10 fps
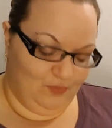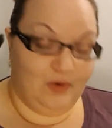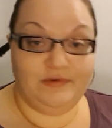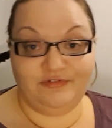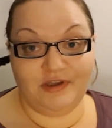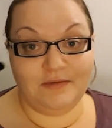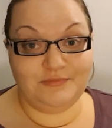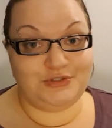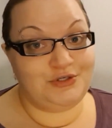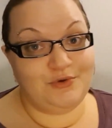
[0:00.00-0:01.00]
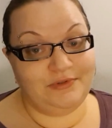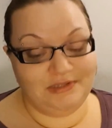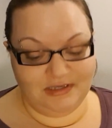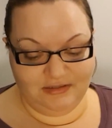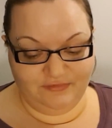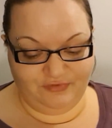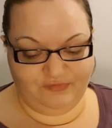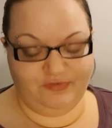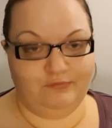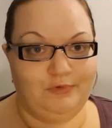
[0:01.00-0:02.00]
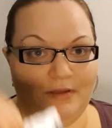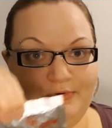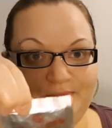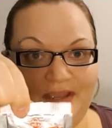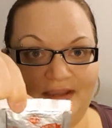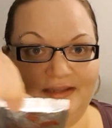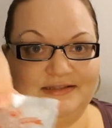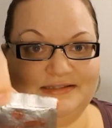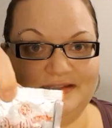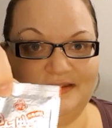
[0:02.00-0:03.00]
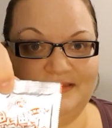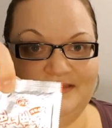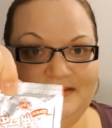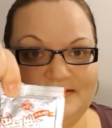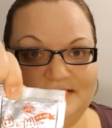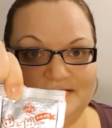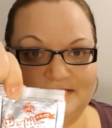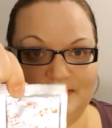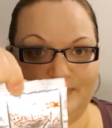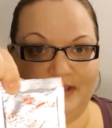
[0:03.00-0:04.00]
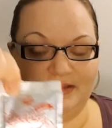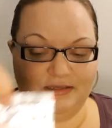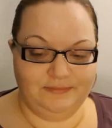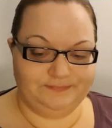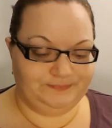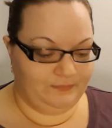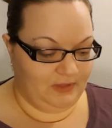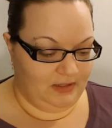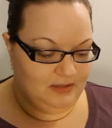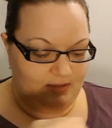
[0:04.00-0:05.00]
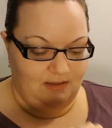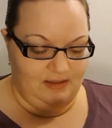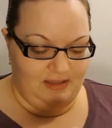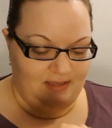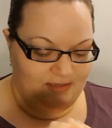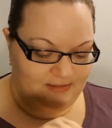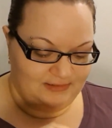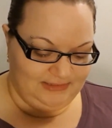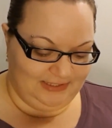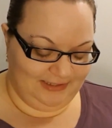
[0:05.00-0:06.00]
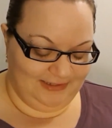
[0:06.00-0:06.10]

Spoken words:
what we've come to know and love from ramen packets, the seasoning packet. And